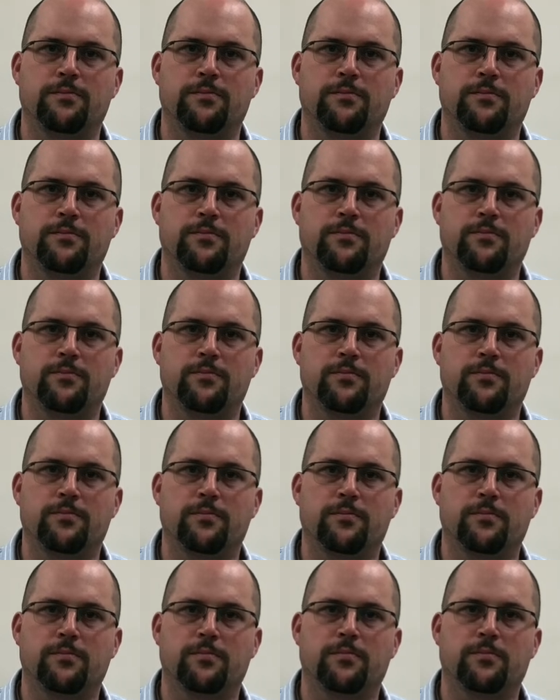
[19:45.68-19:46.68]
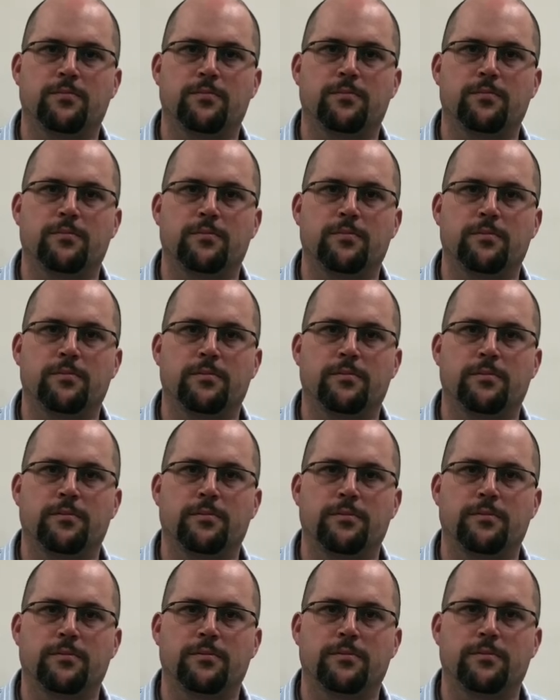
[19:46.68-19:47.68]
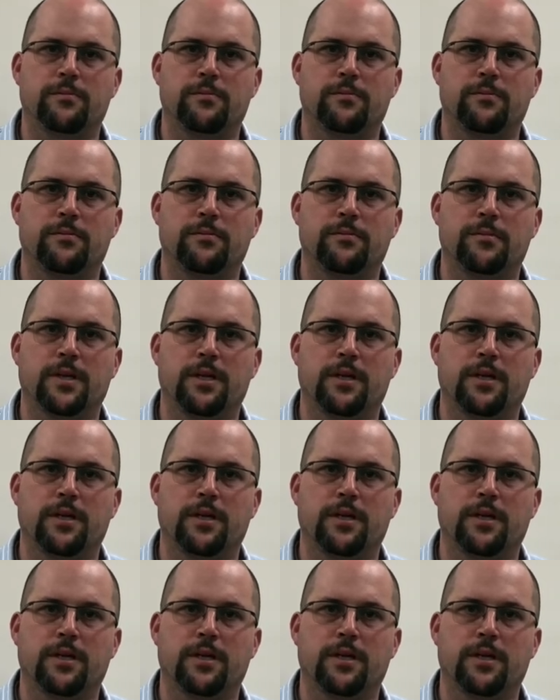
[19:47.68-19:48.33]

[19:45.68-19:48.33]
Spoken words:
(silence)